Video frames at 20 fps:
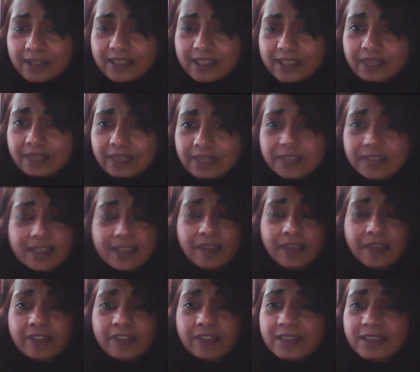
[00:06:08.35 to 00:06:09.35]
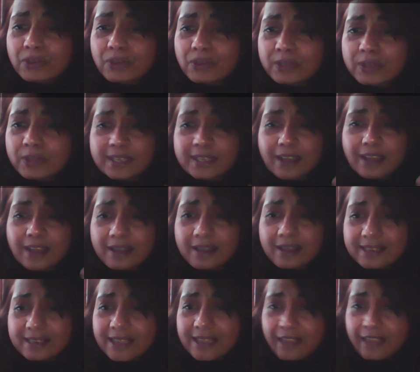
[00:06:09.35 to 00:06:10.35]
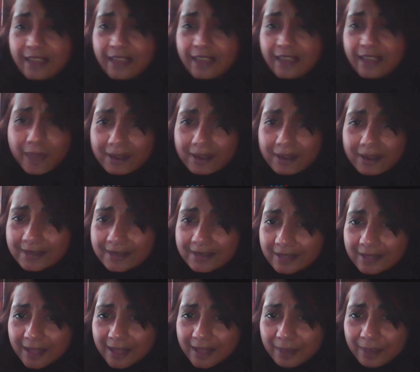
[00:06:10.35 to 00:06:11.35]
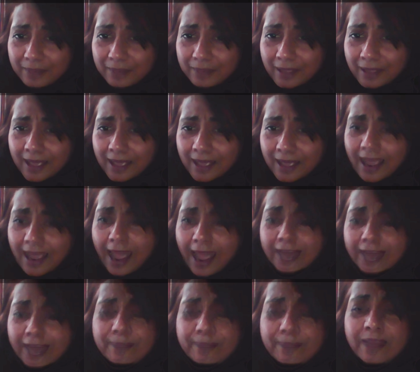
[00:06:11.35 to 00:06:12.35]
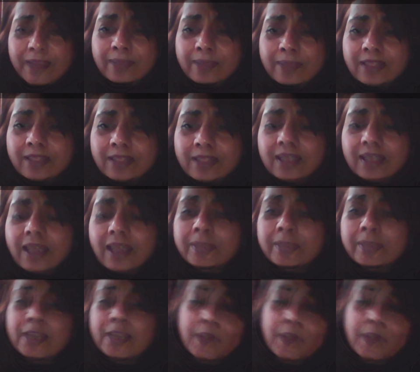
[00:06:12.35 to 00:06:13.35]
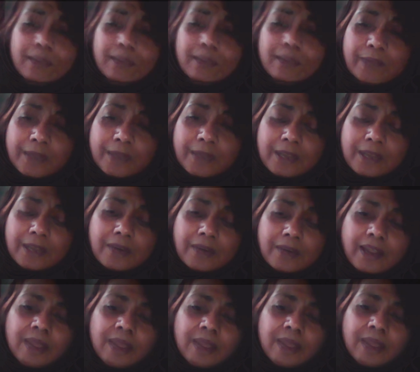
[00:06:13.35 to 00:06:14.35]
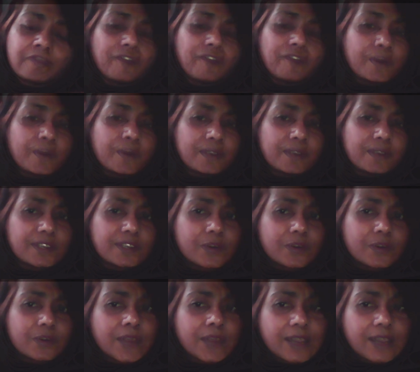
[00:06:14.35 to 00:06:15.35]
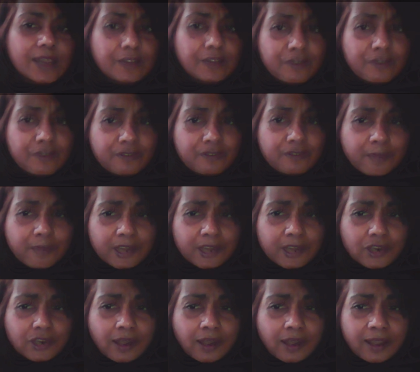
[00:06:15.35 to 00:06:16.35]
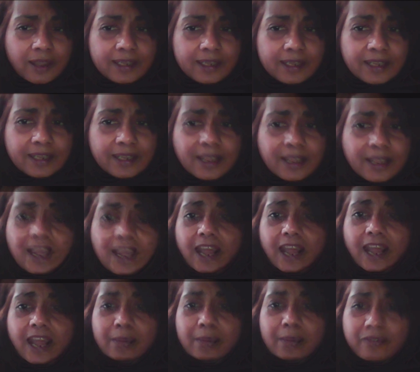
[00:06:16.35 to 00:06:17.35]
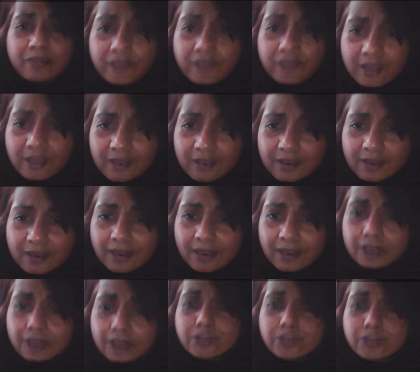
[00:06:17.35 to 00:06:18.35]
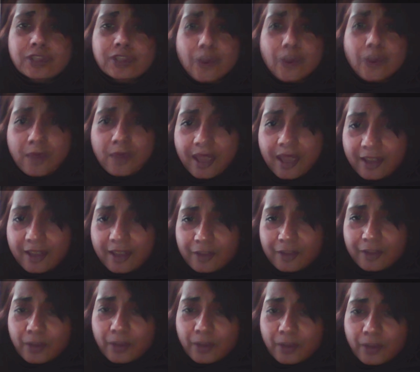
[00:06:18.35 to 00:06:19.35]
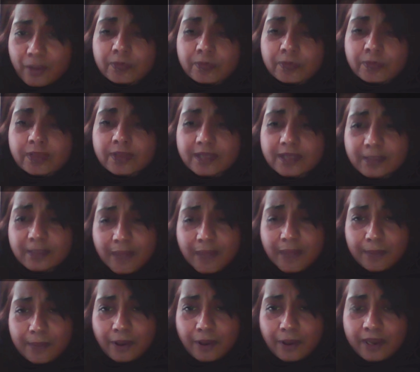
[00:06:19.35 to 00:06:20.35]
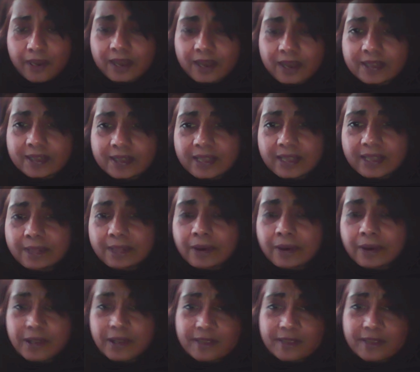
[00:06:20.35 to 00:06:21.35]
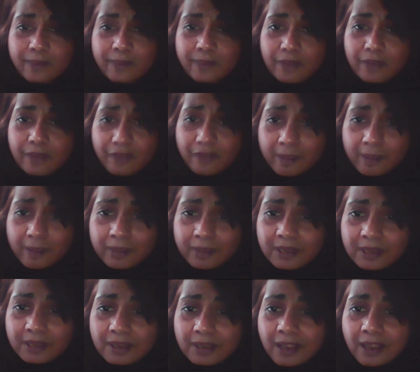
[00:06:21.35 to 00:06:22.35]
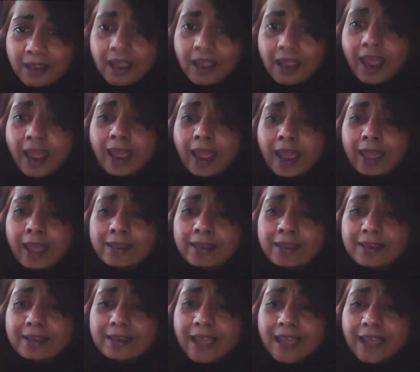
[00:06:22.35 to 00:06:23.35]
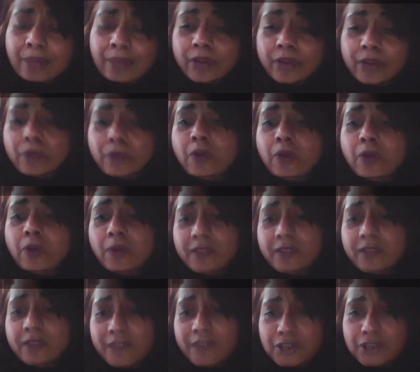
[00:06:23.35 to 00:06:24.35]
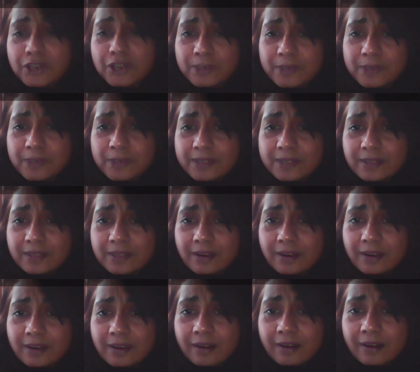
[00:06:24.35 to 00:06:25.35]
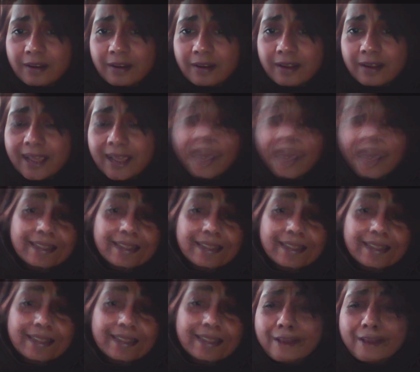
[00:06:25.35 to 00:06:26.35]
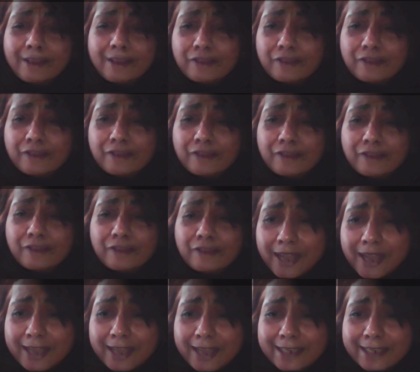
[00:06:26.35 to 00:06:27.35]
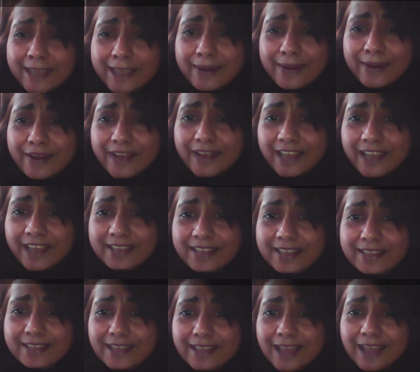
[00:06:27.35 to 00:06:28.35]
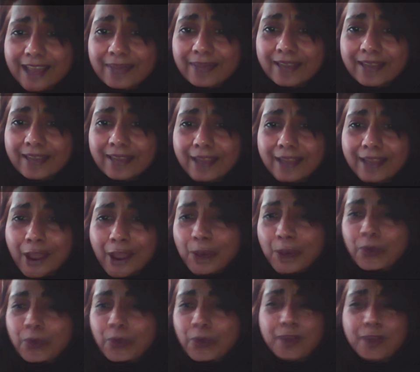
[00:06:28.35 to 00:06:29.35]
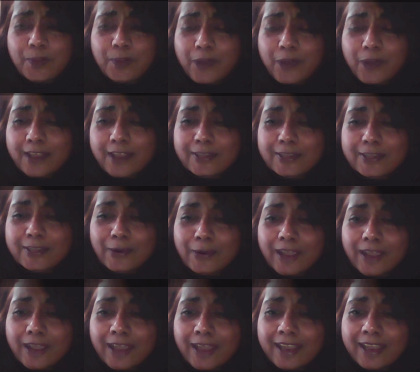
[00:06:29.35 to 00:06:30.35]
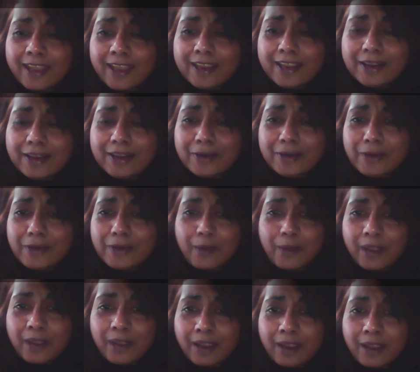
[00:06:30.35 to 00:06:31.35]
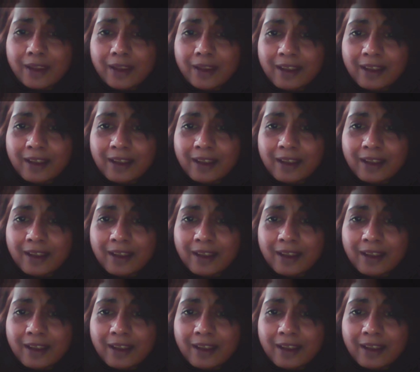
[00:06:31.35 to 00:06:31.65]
they discovered there's all these ghastly heavy metals in them. And it made me think, I mean, look at me. Here I am, focused on organic food for my child. I'm a vegan, so careful what I put inside my body and inside the bodies of my family. And, and we're growing vegetables in the garden and the stuff is raining down on us. I mean, what price organic growing?